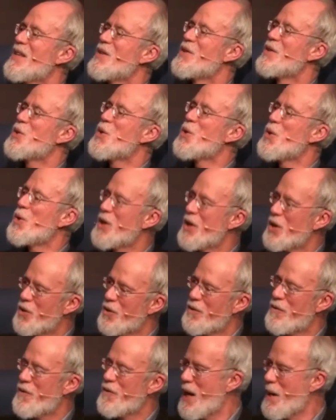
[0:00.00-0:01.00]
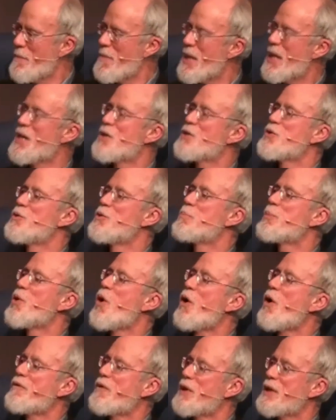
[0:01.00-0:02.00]
the turning of them into
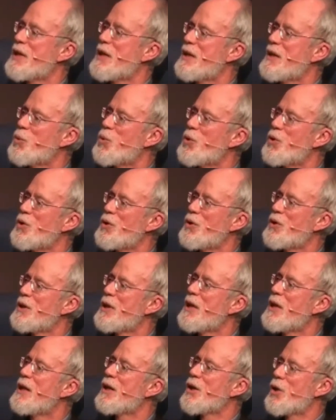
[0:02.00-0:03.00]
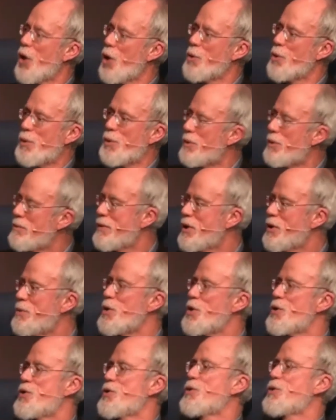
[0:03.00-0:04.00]
profit in a world global
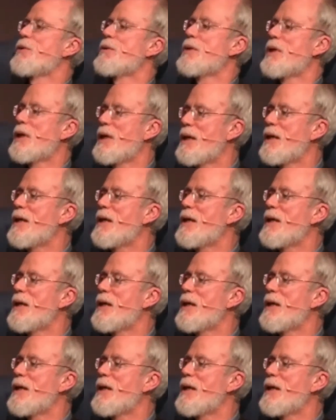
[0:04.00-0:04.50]
commercial